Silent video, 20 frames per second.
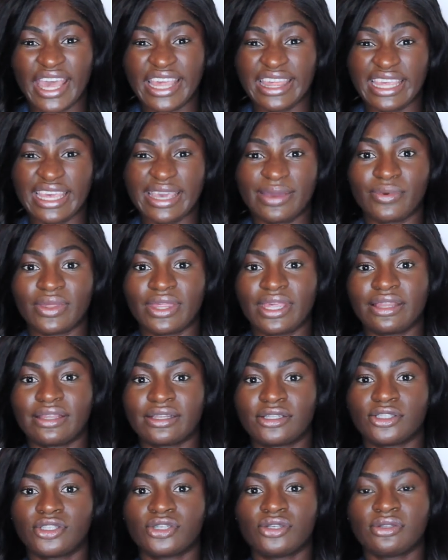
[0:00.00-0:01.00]
I think within
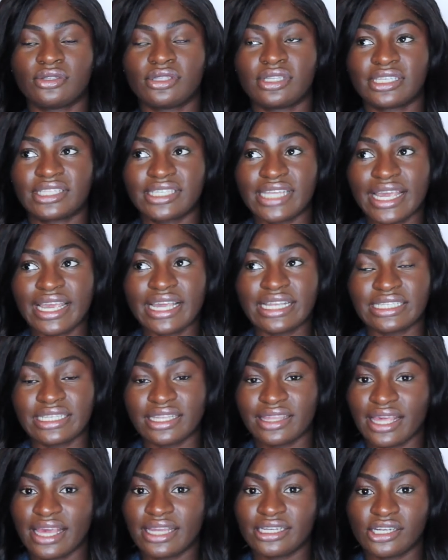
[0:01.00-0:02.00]
the second
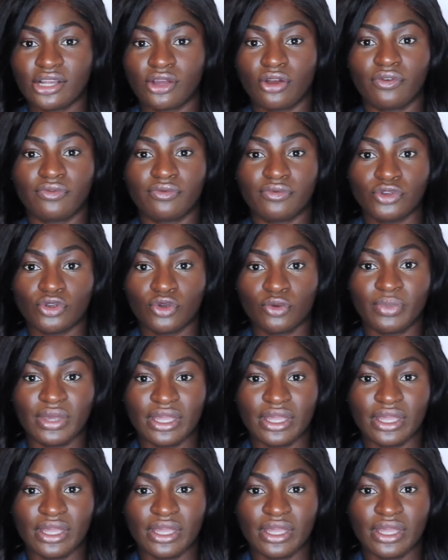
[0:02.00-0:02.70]
to third year of you